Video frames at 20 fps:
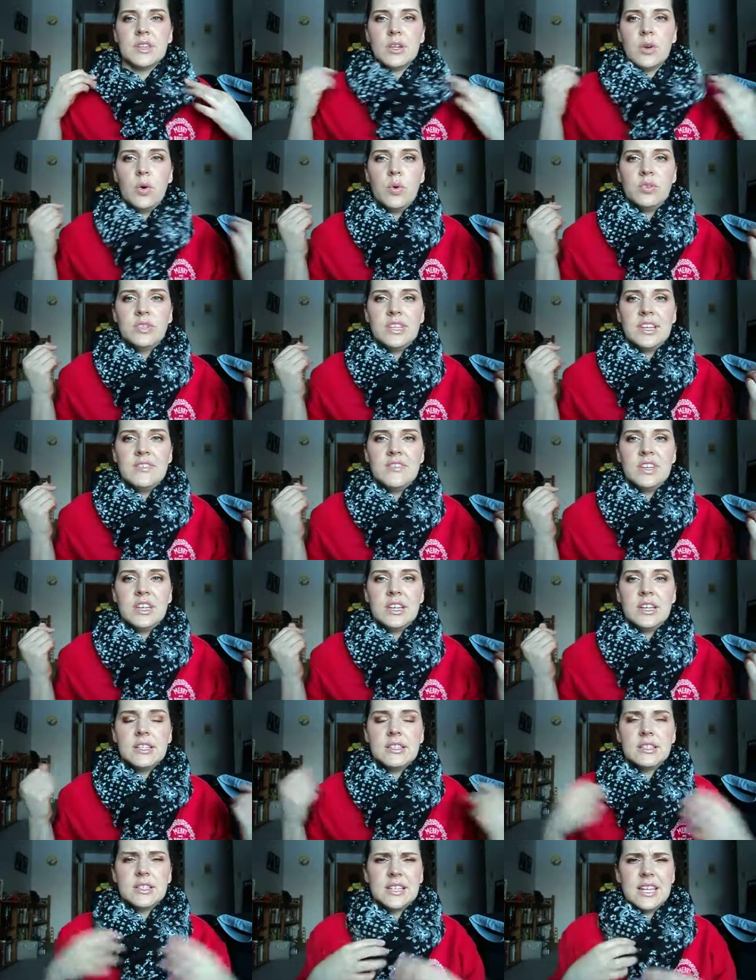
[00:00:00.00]
Old Navy.
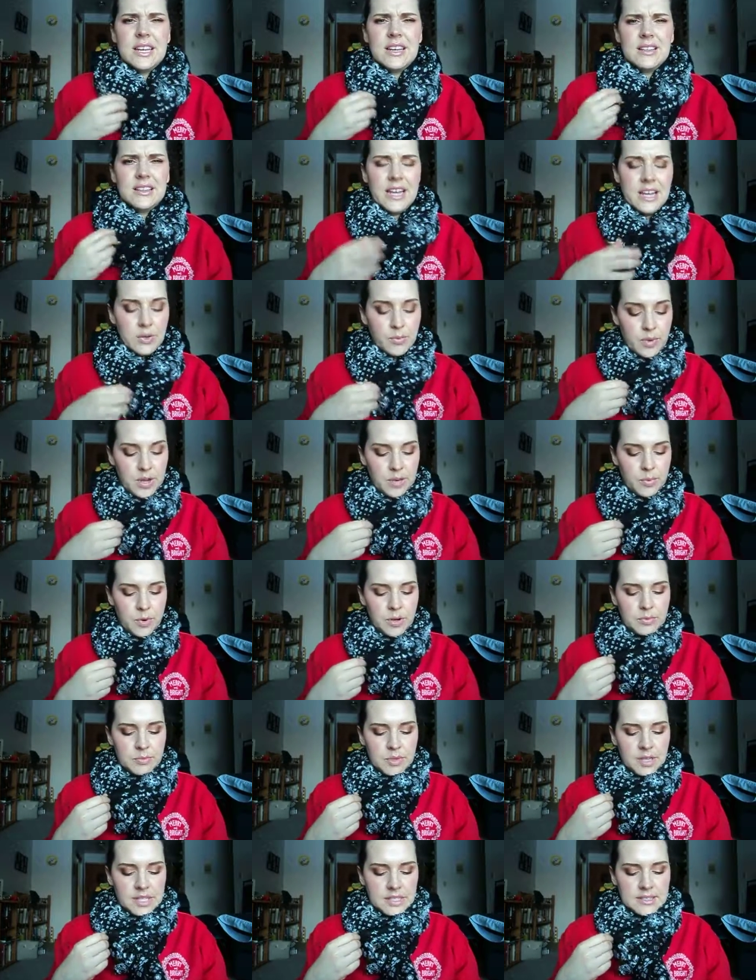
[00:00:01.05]
And it's like a lightweight
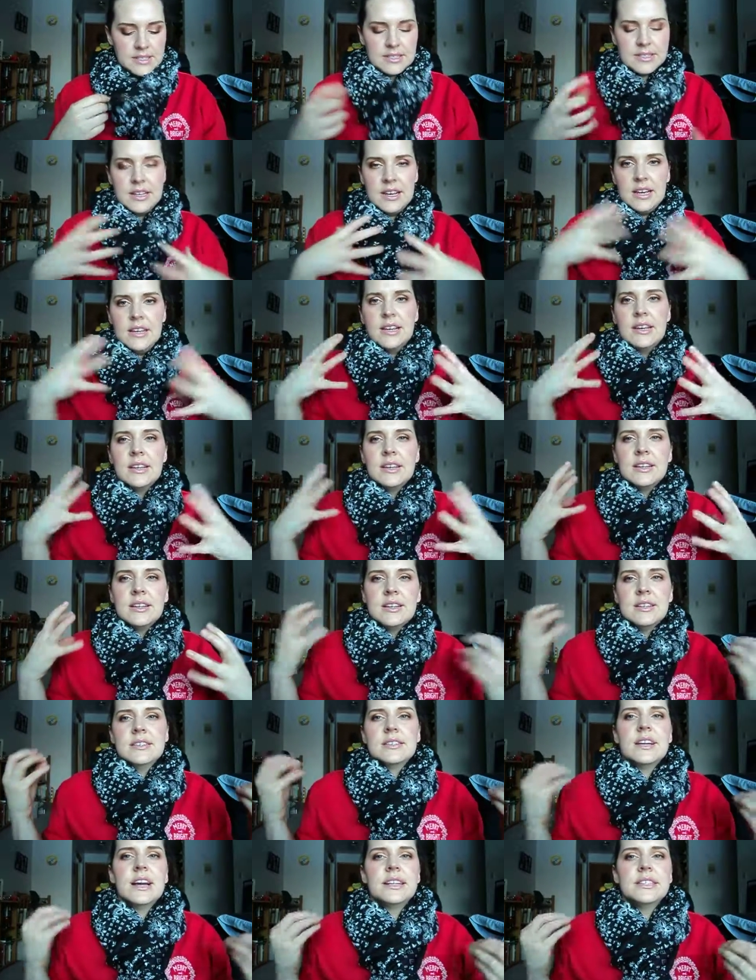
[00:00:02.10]
one, but it's
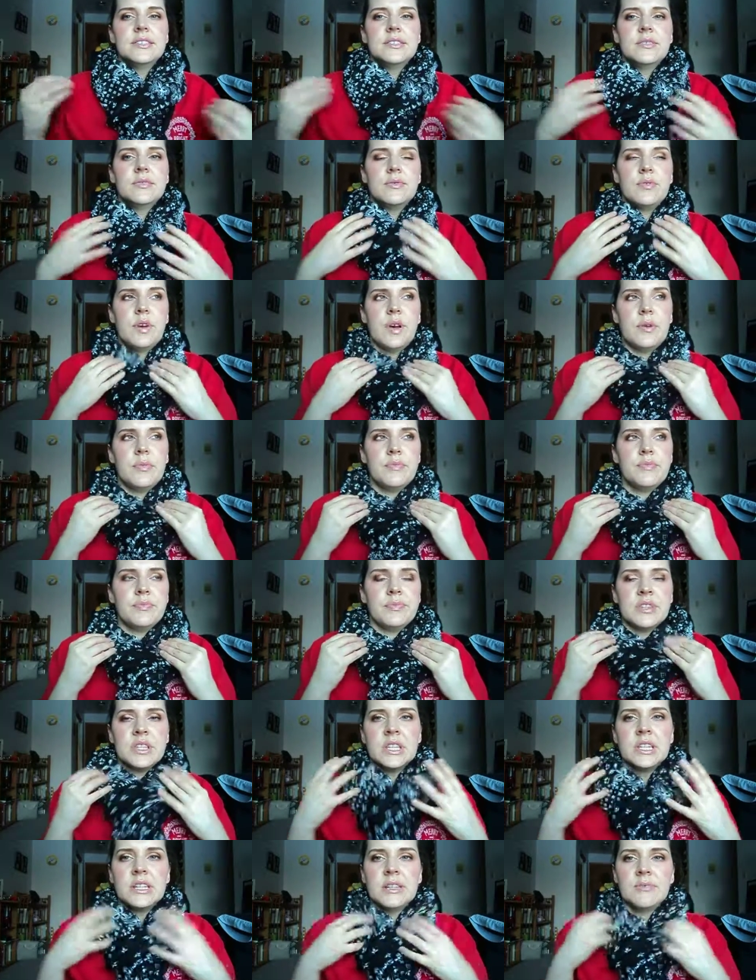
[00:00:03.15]
kind of
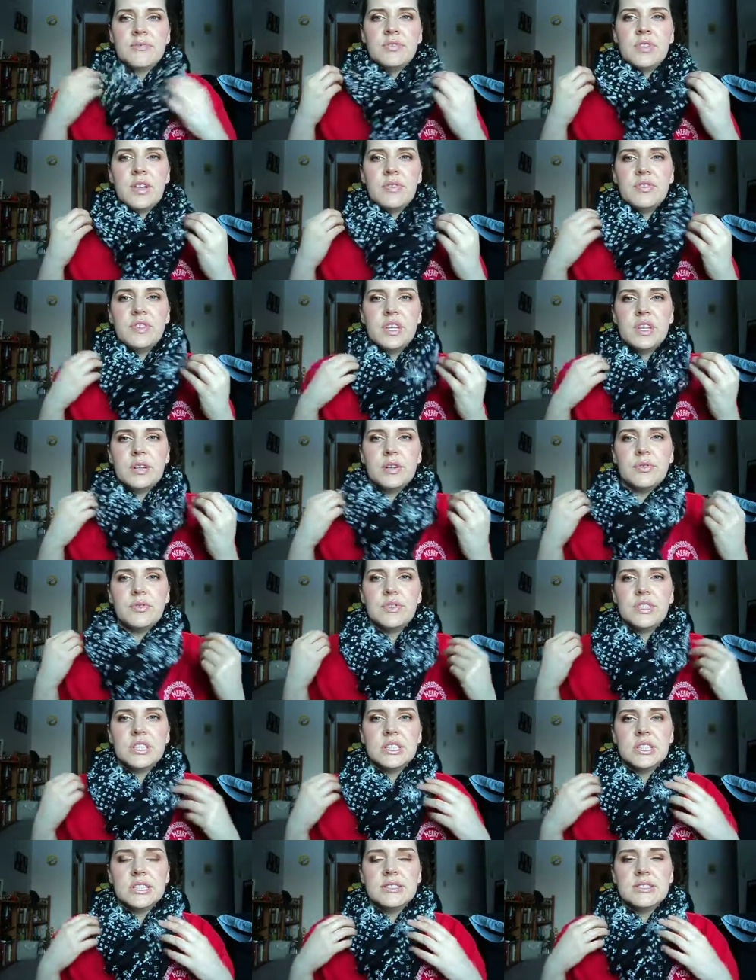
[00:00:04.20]
fluffier
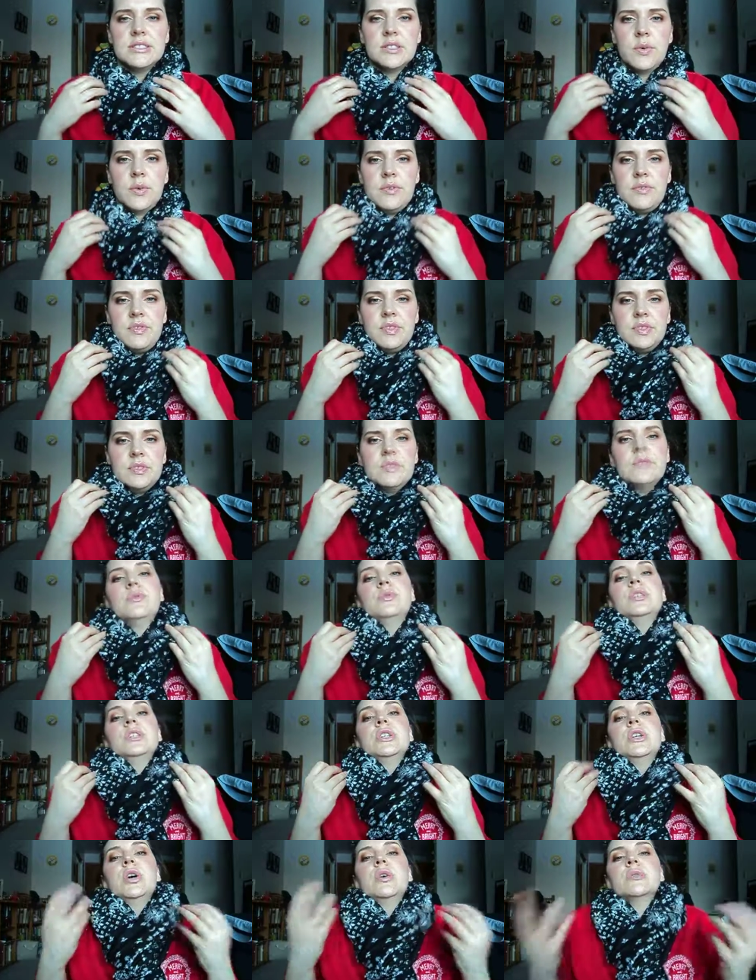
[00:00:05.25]
feeling, so it feels
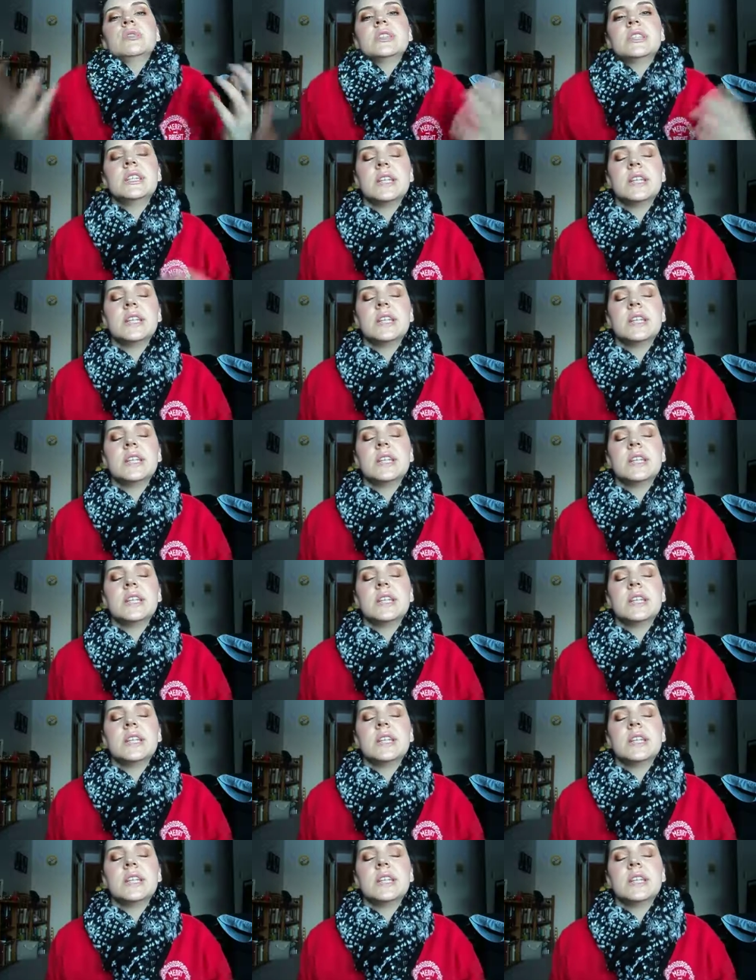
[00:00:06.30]
really cozy.